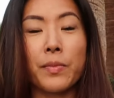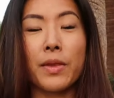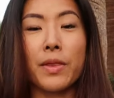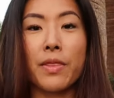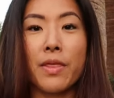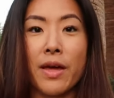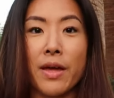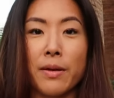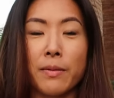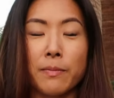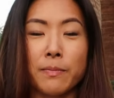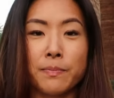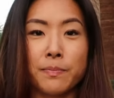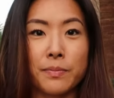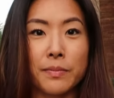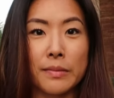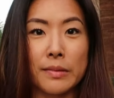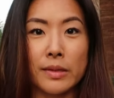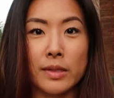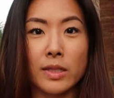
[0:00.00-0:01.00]
then
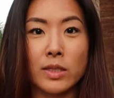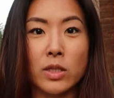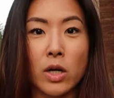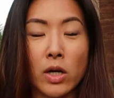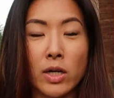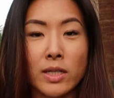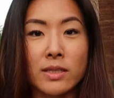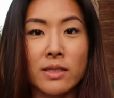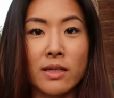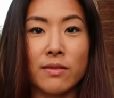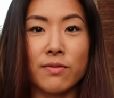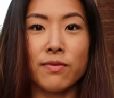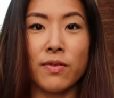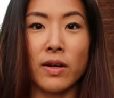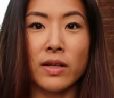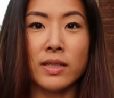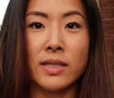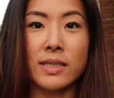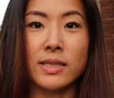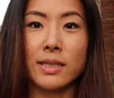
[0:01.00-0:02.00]
the target date
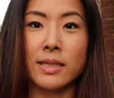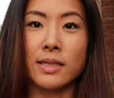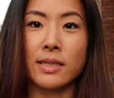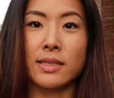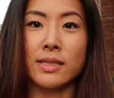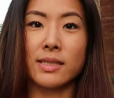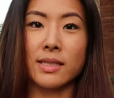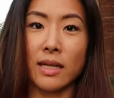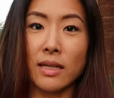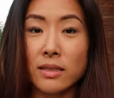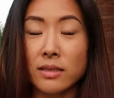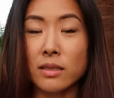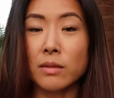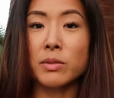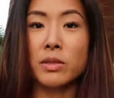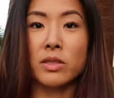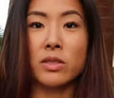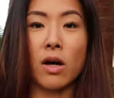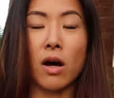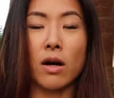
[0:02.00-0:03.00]
fund is going to sell some
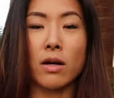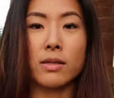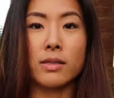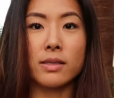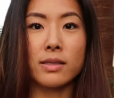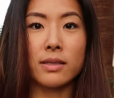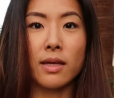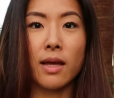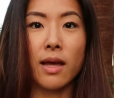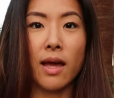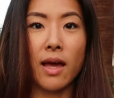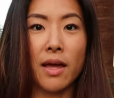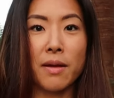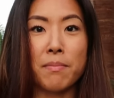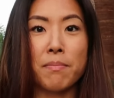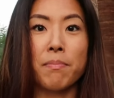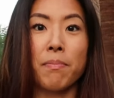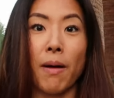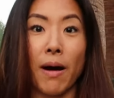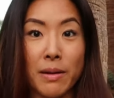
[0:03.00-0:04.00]
stocks
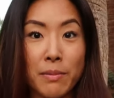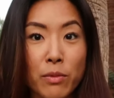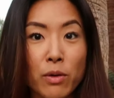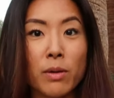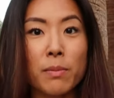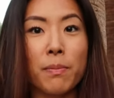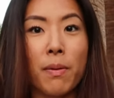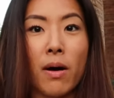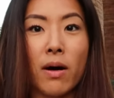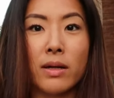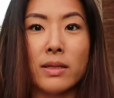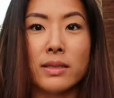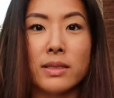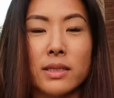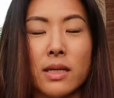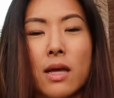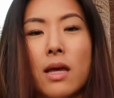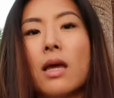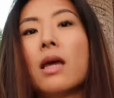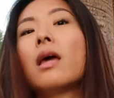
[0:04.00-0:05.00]
and buy more
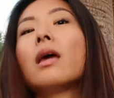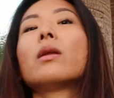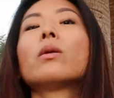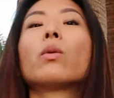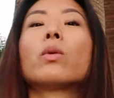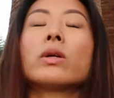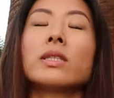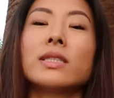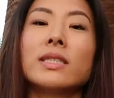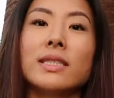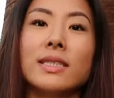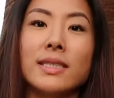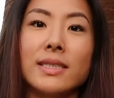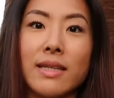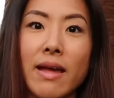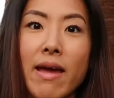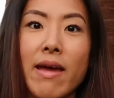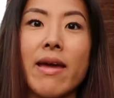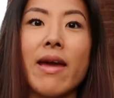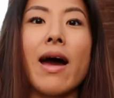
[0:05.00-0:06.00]
bonds in order to
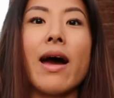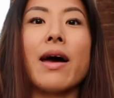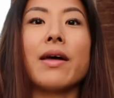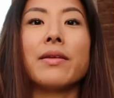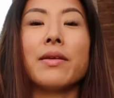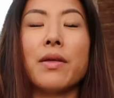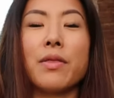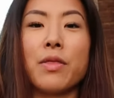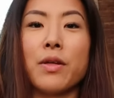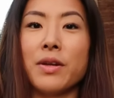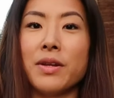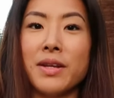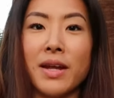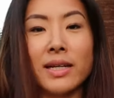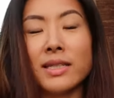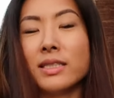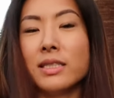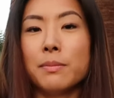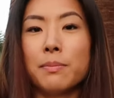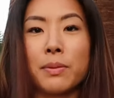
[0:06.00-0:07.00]
stay at the
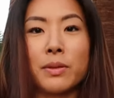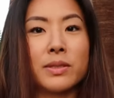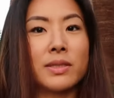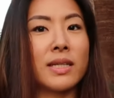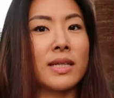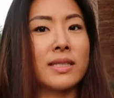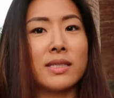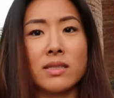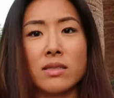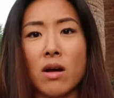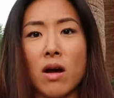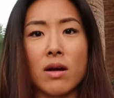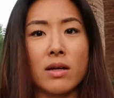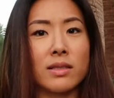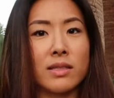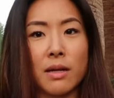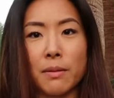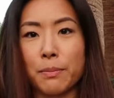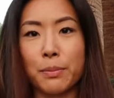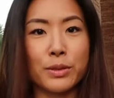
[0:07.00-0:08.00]
90%
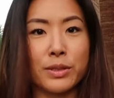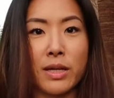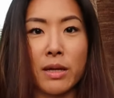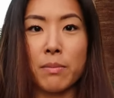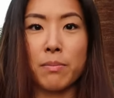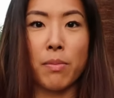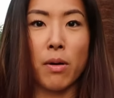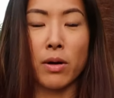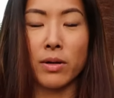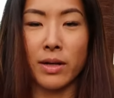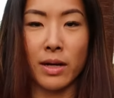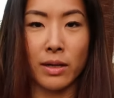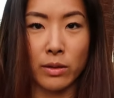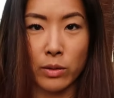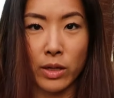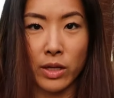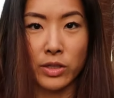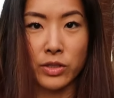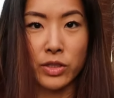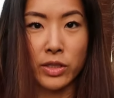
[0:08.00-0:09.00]
stock, 10% bond
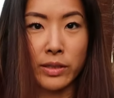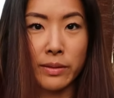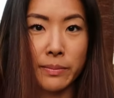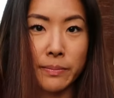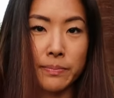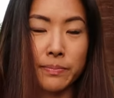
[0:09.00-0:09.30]
allocation,